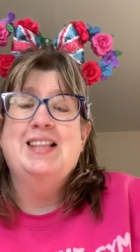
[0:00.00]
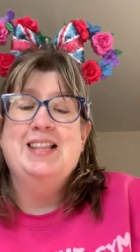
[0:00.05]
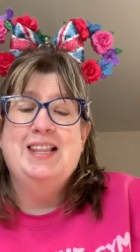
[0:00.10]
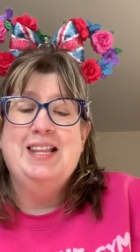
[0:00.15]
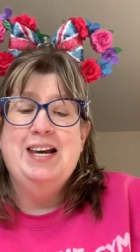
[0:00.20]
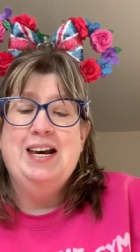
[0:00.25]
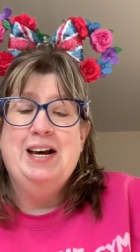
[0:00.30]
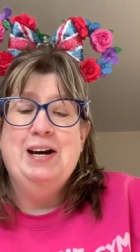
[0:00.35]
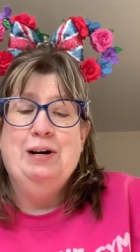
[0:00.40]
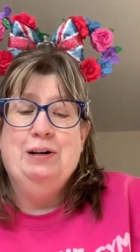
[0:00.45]

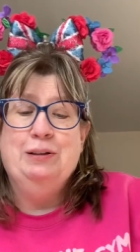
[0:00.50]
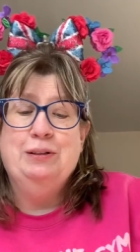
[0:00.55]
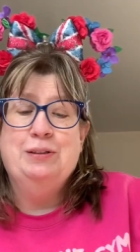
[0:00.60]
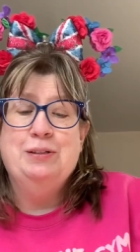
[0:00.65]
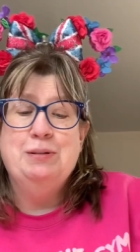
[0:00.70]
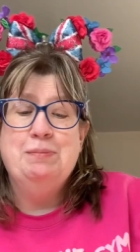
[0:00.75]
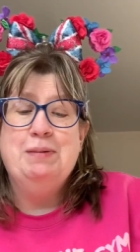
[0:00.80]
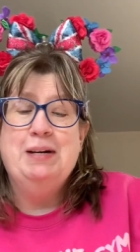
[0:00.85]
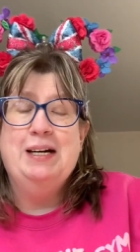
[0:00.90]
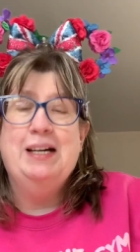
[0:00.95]
the
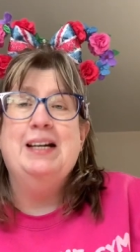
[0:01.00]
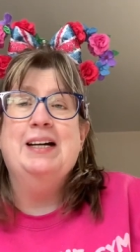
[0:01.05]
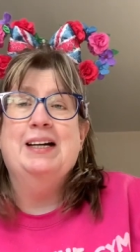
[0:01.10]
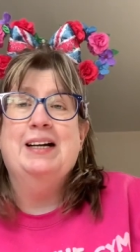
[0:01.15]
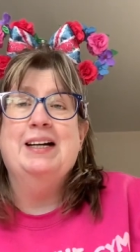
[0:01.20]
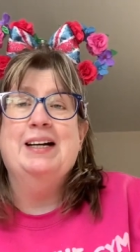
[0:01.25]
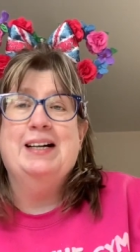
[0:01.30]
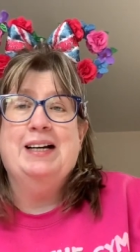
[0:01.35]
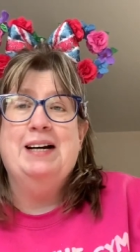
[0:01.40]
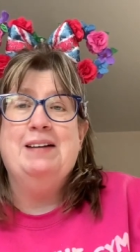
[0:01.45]
ultimate
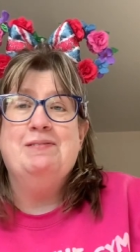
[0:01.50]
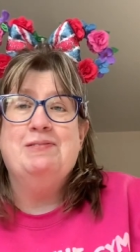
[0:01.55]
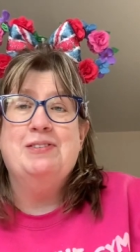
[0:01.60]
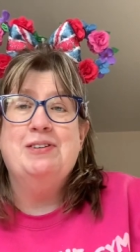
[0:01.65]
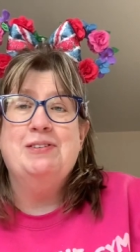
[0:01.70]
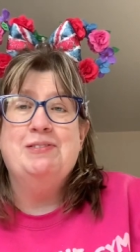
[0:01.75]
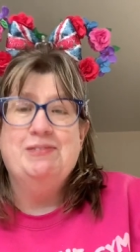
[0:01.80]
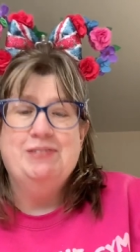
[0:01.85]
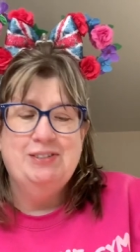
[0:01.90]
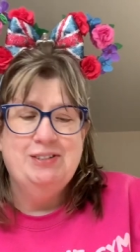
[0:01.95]

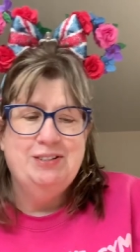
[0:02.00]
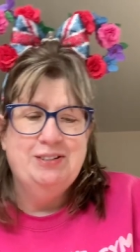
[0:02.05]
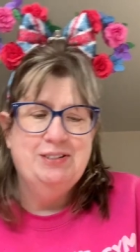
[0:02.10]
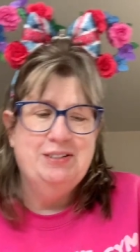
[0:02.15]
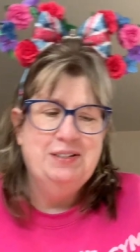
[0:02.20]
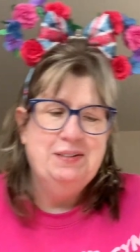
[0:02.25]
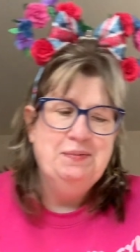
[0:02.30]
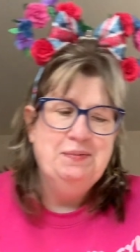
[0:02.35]
comfort food.